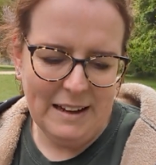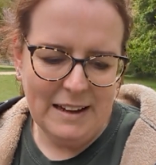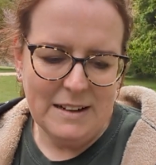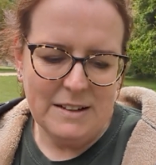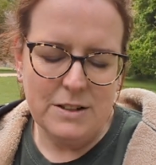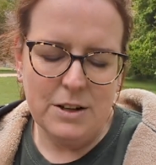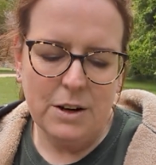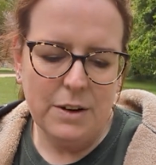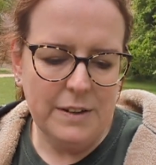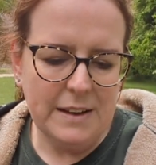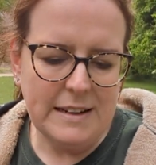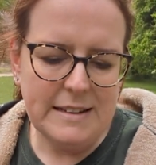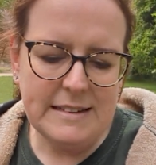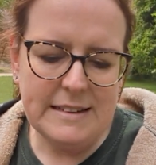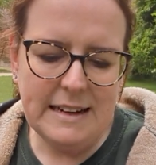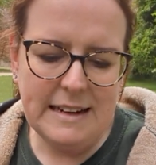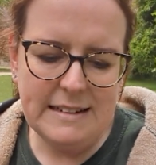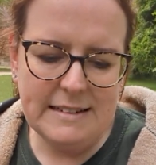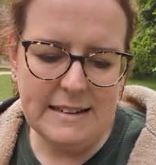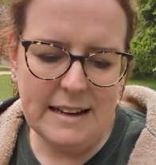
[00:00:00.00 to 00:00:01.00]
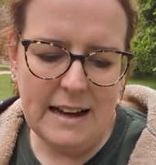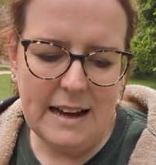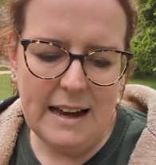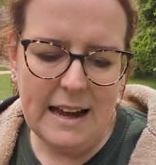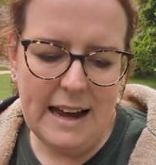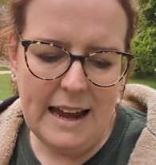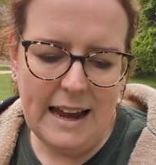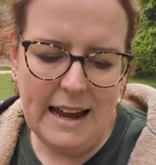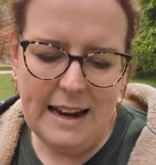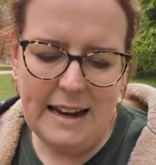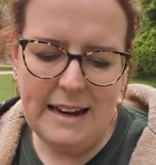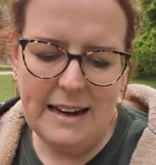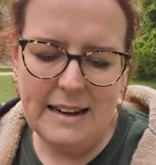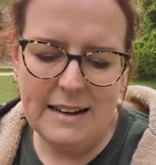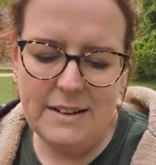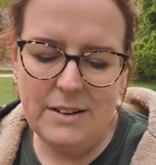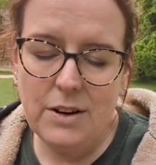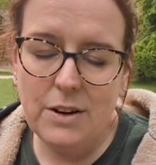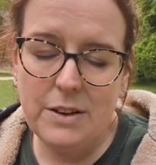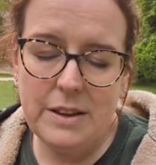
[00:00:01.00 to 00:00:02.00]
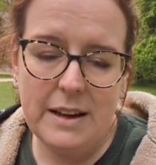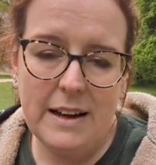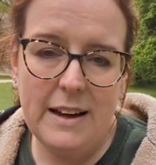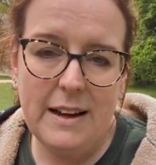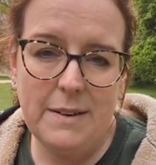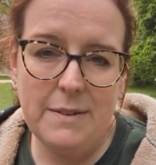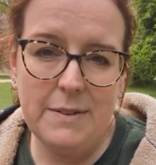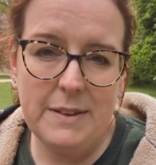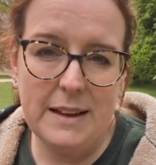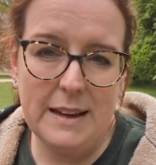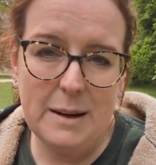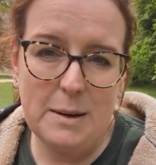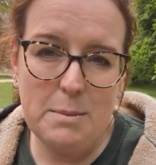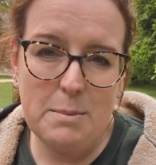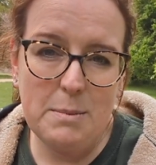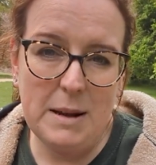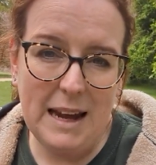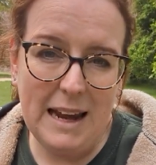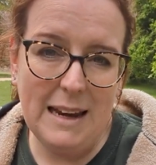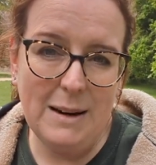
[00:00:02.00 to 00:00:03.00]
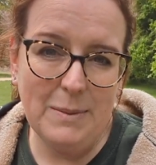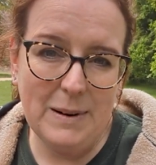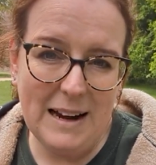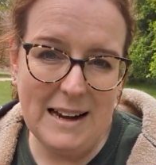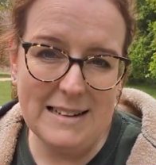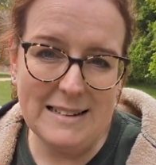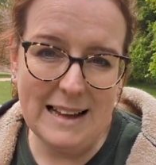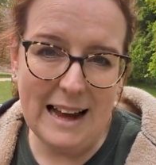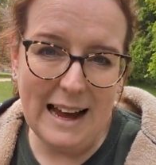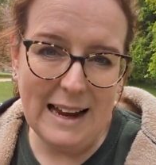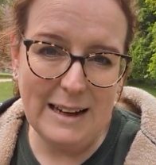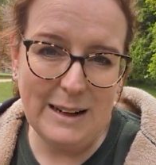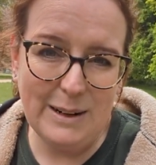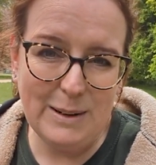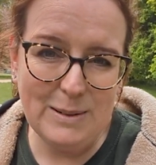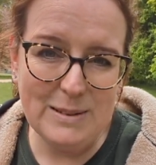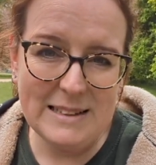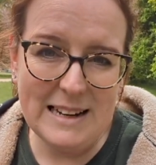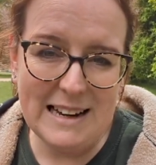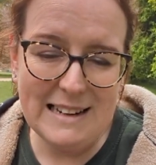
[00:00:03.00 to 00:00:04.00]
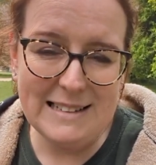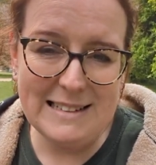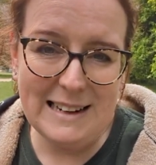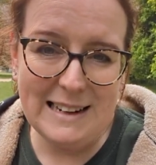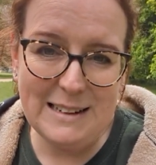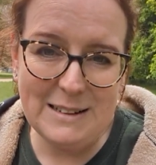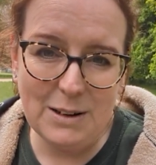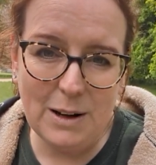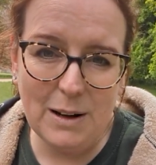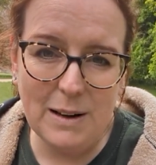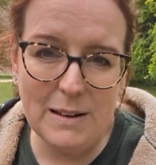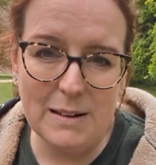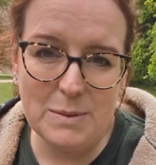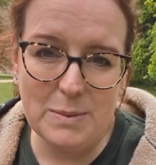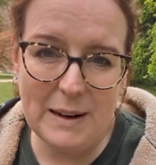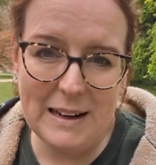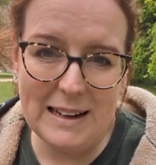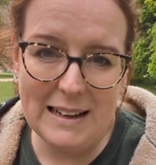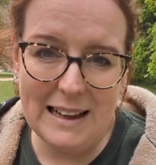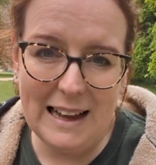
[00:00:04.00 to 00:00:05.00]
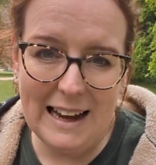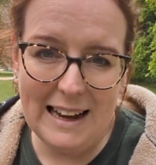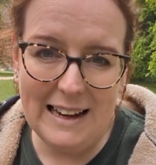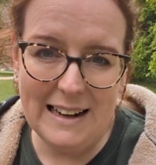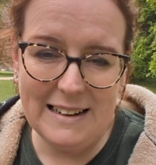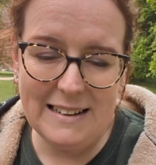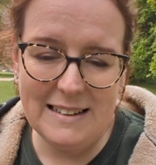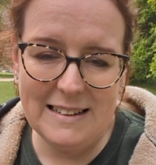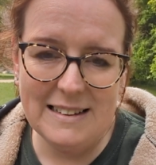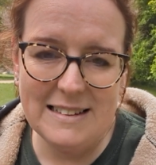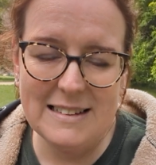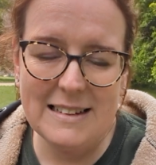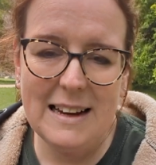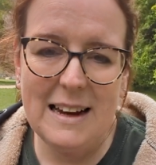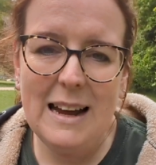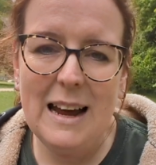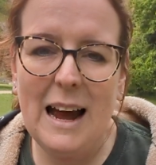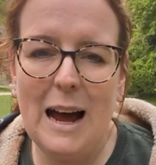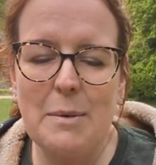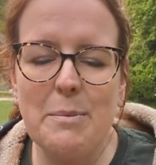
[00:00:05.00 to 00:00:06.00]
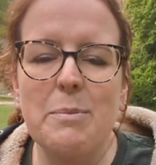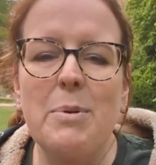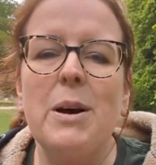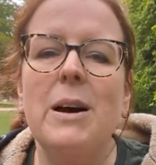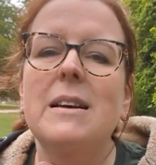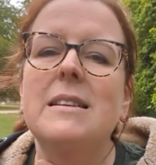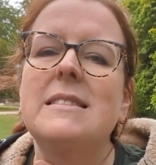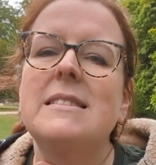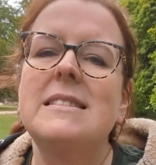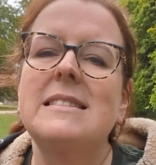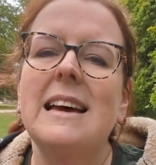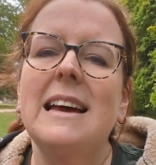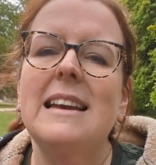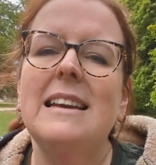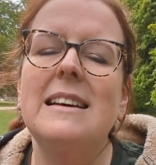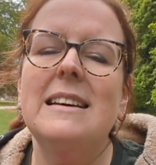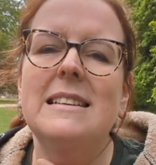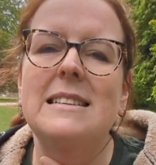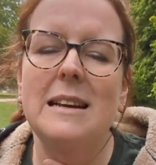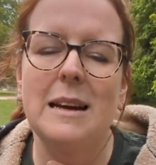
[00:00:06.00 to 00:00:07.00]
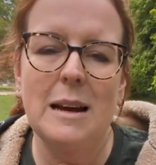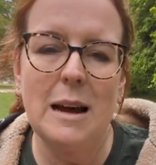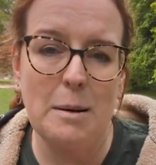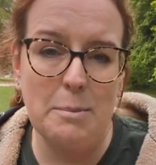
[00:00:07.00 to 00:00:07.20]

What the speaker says: So this is another of the main ways that I use nesting dolls with clients. I'm person-centered.